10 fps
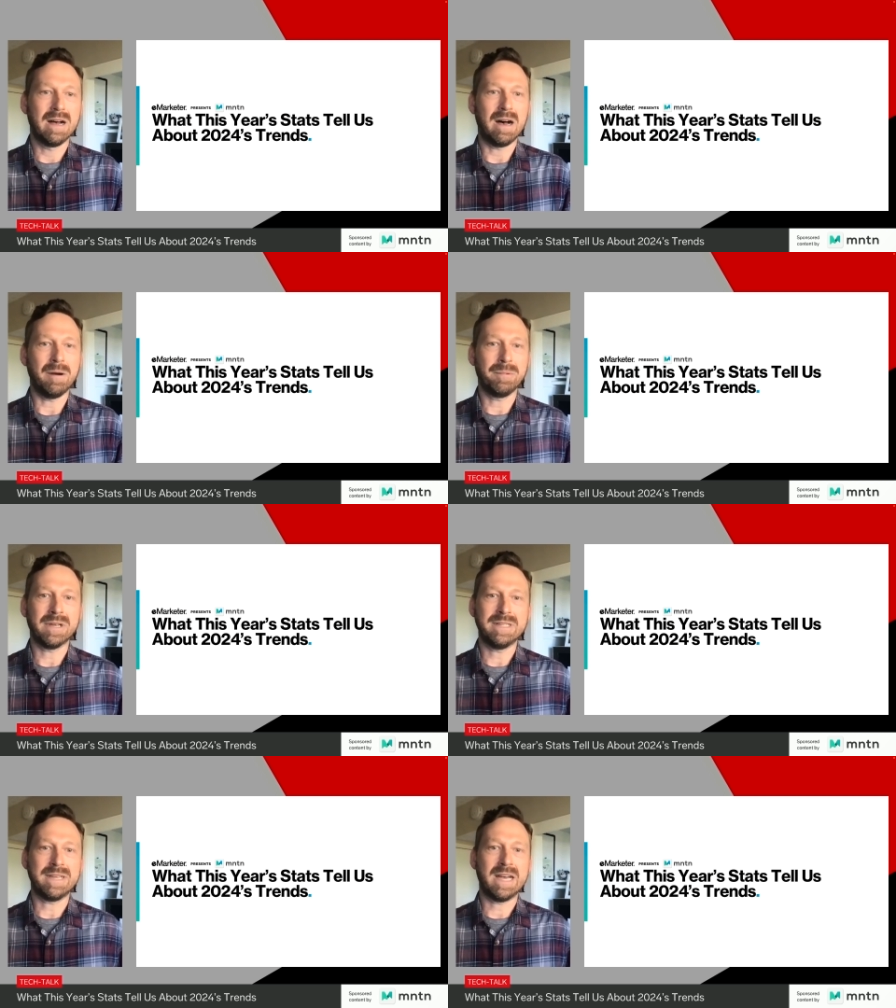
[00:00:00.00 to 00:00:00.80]
We're going
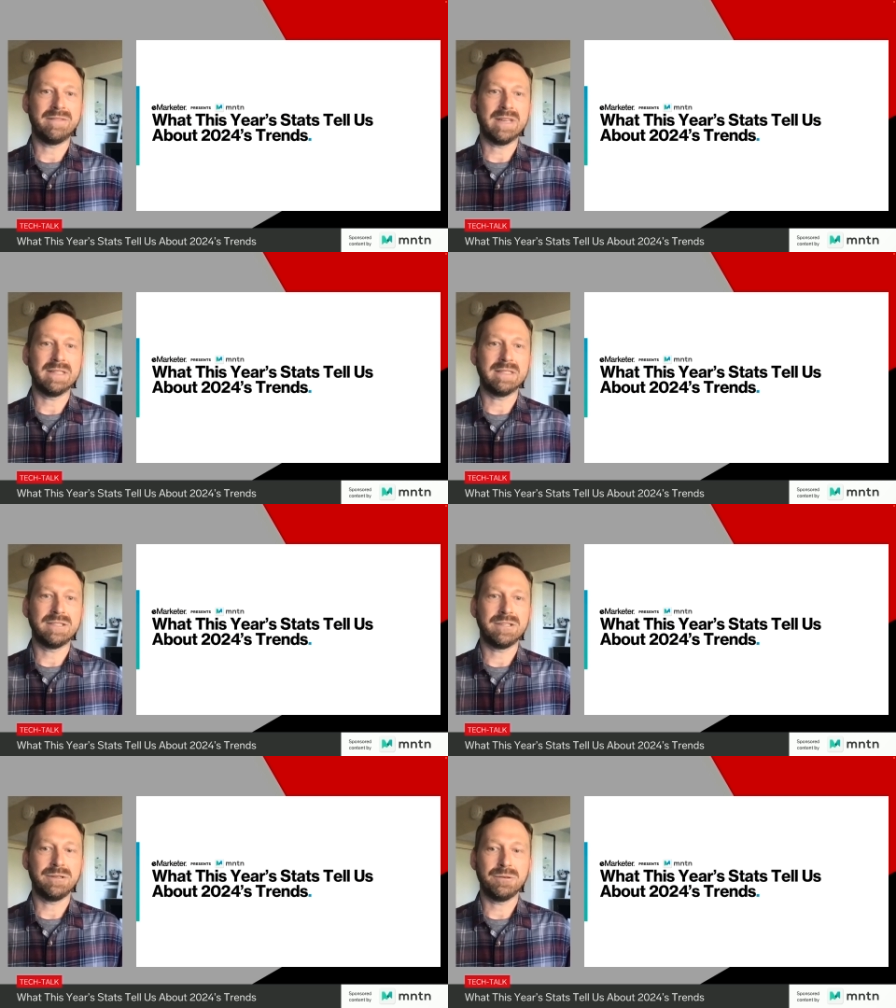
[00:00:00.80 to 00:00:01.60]
to dive
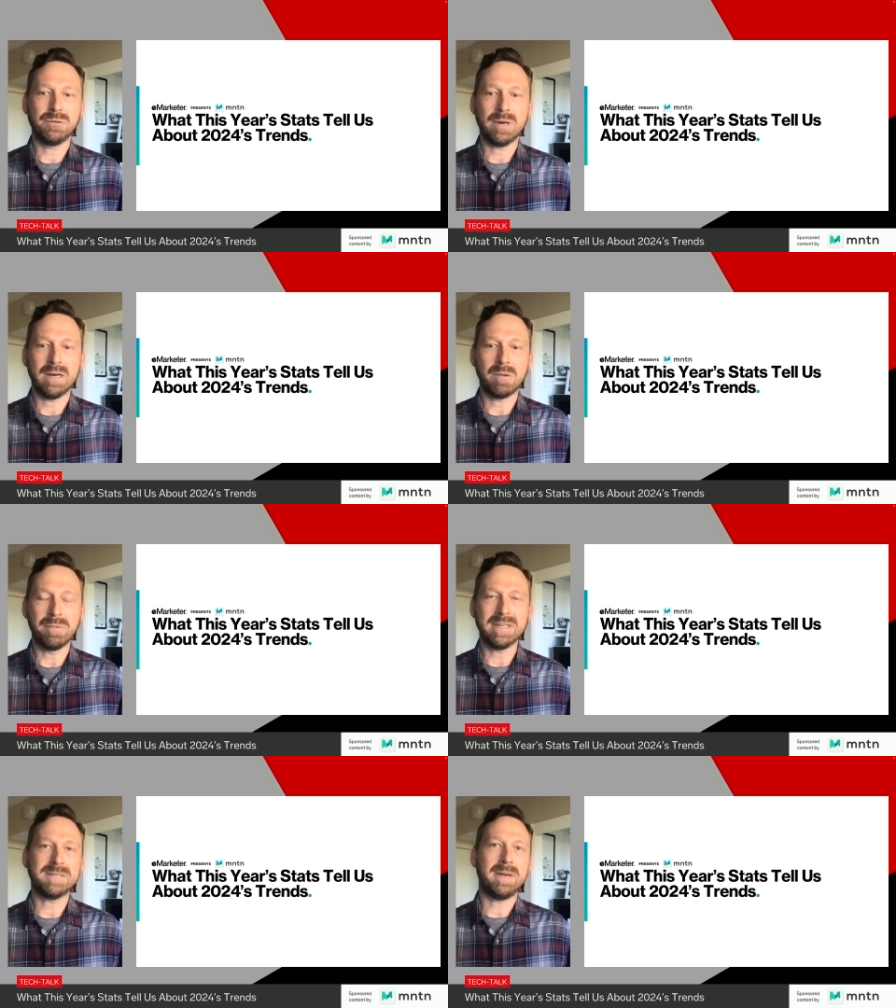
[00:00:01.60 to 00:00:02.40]
into what
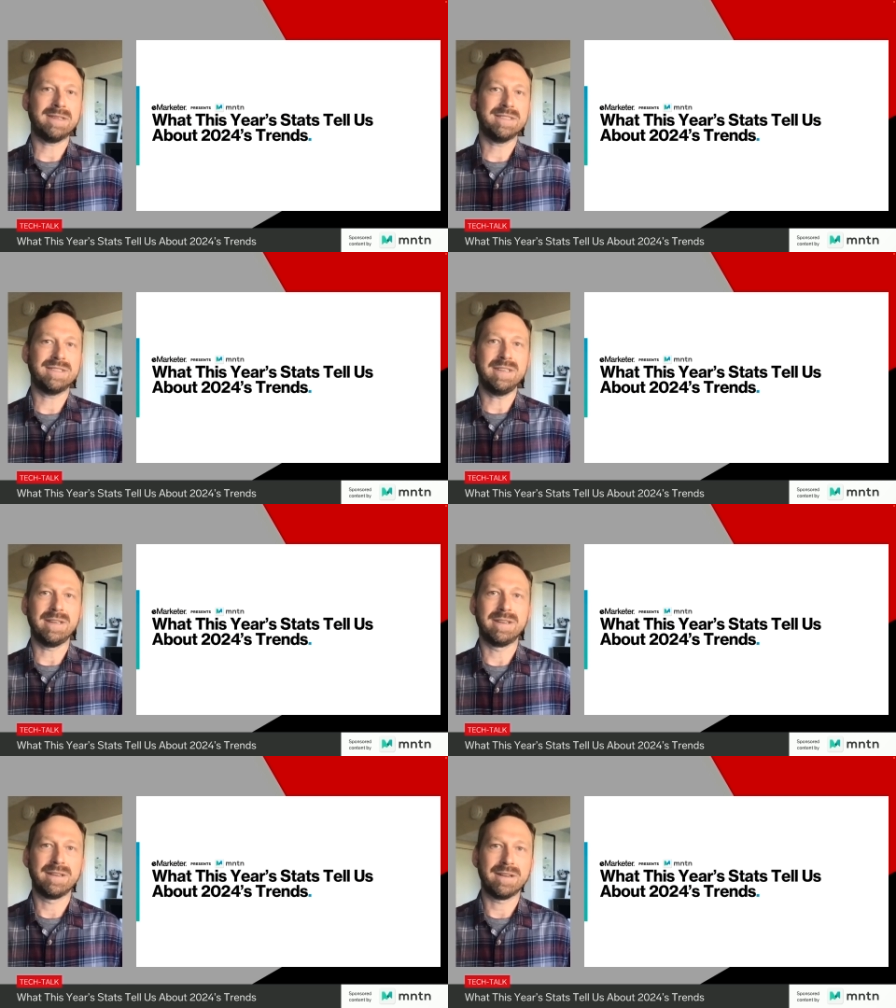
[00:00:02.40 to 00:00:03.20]
we expect to
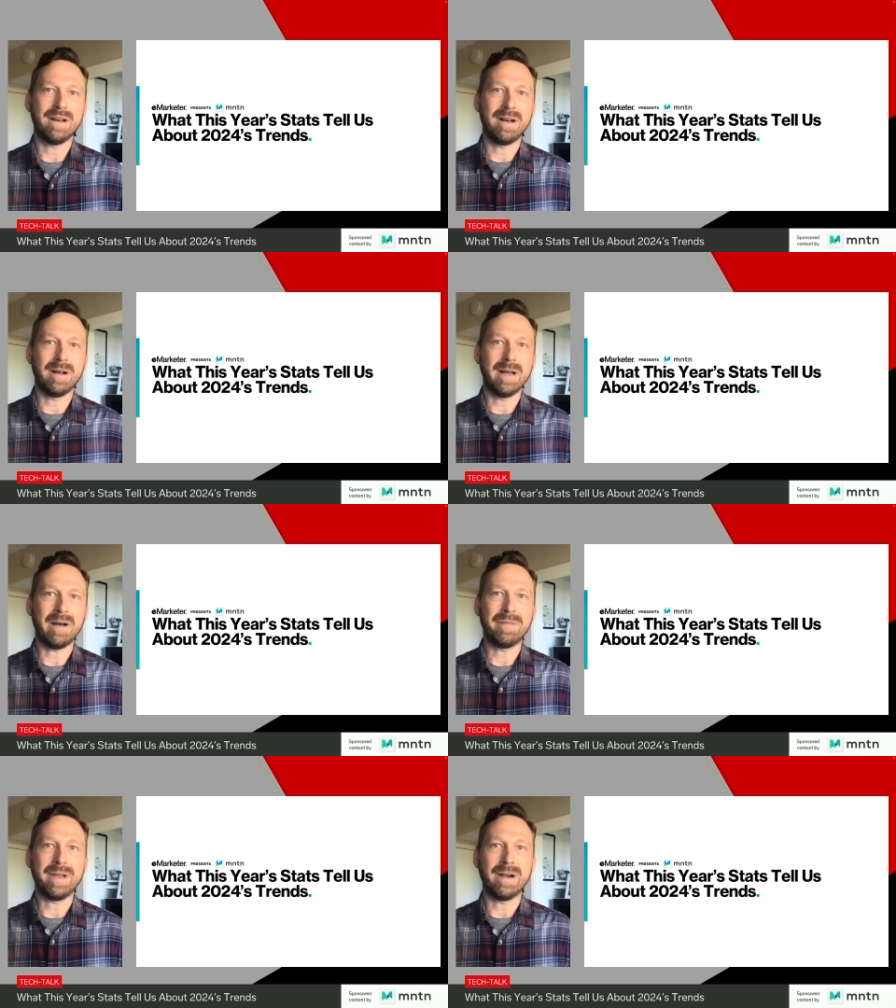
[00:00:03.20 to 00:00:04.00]
see
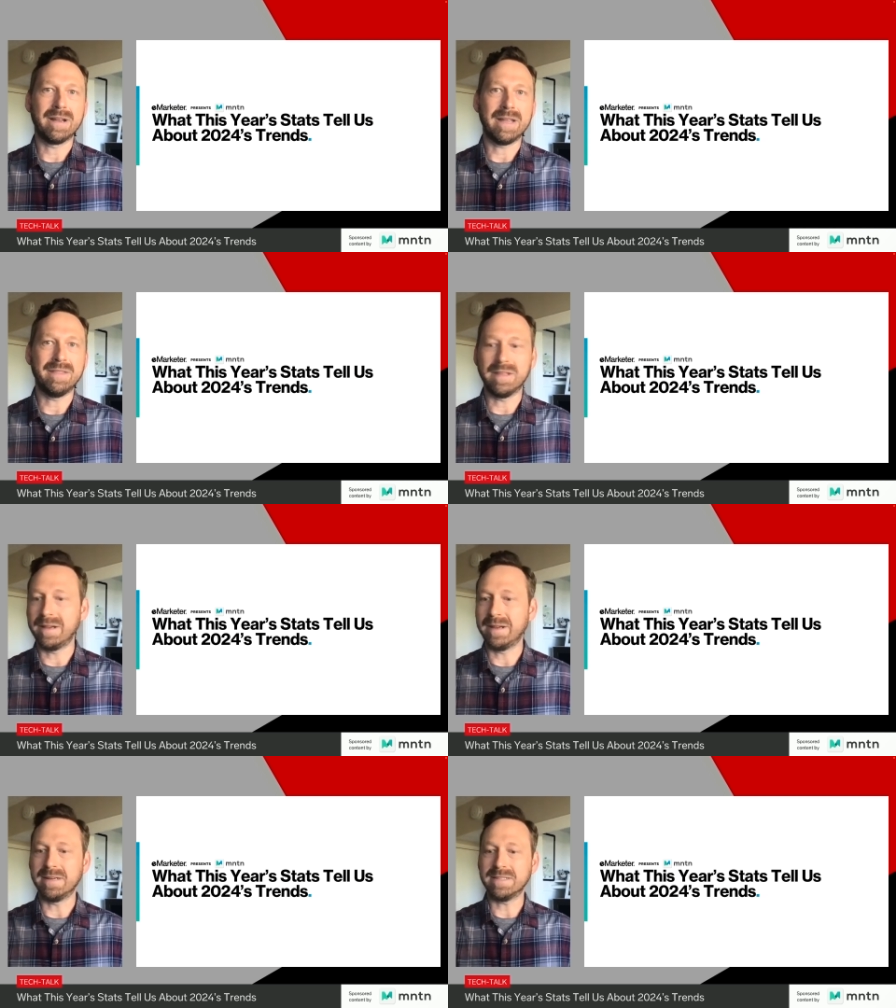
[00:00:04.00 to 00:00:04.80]
out there in
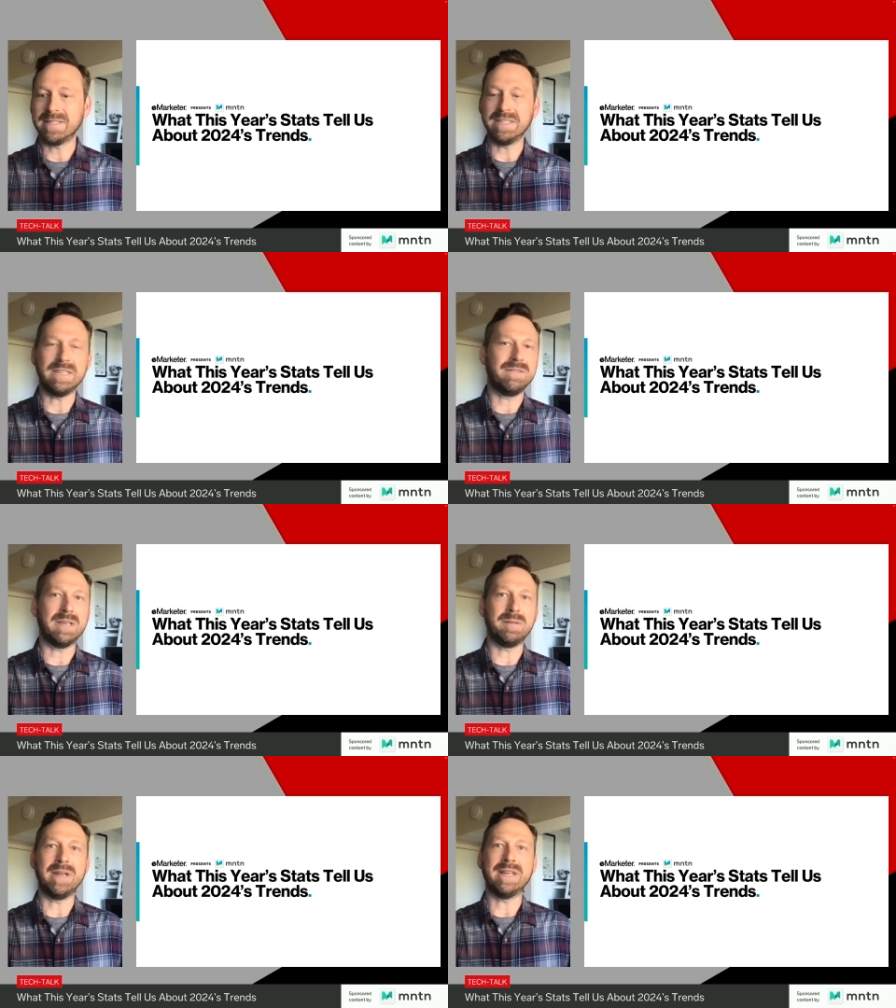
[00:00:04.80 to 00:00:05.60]
the
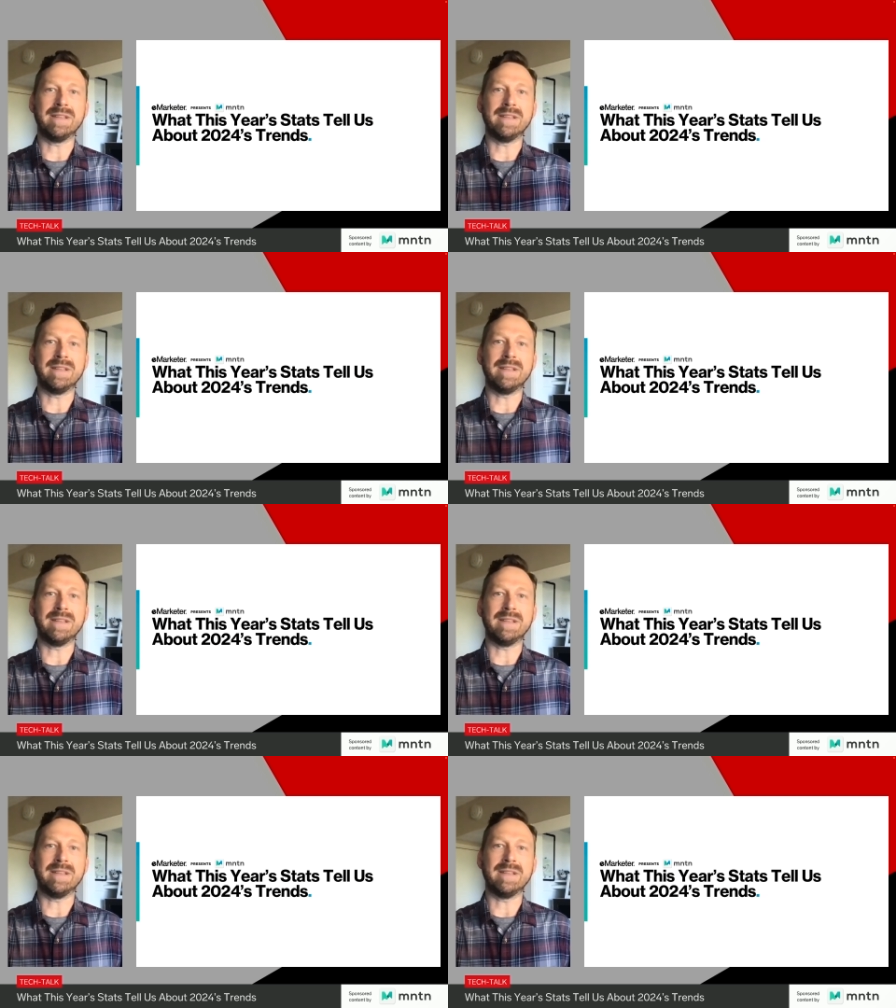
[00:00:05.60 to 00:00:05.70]
CTV media